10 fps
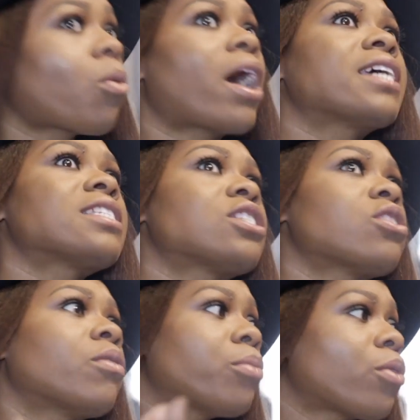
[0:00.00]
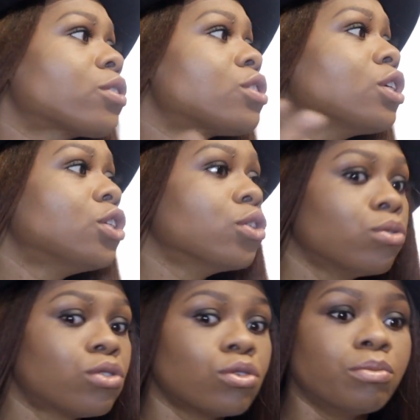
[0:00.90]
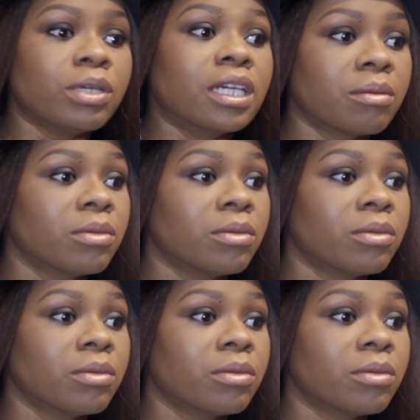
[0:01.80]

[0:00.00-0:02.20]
why is it so important to you to be a